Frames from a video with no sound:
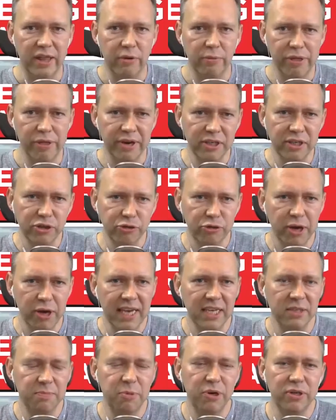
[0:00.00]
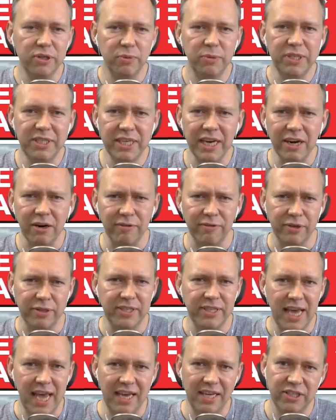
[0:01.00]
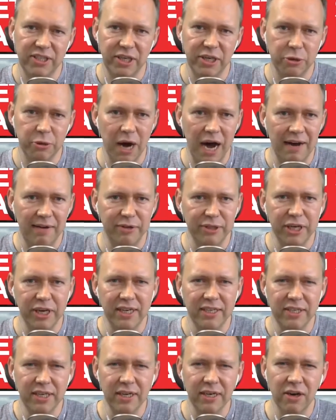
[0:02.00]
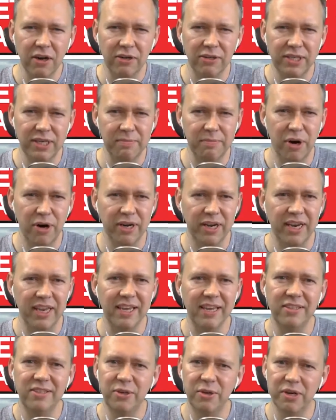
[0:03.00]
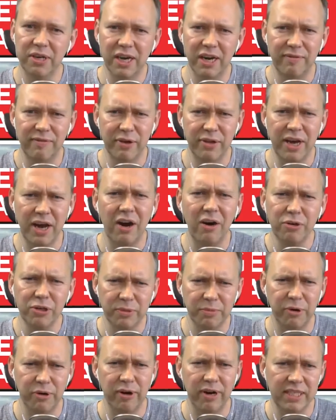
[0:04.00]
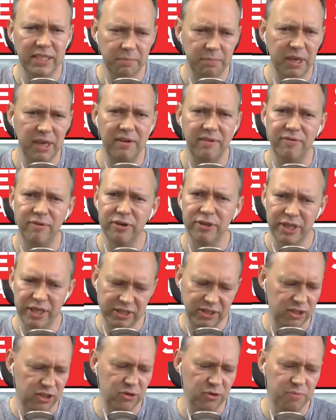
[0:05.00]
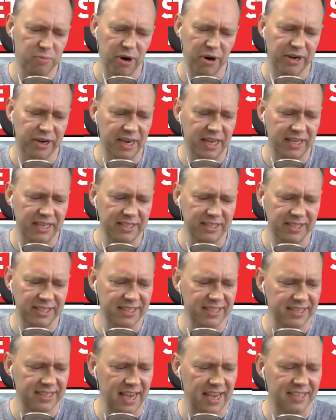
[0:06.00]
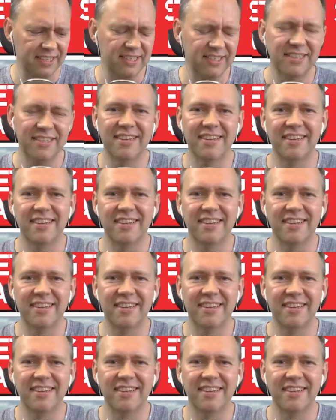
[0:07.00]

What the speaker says: with industry experts, we delve into SEO, advertising, and content marketing to uncover the ultimate recipe for digital marketing success.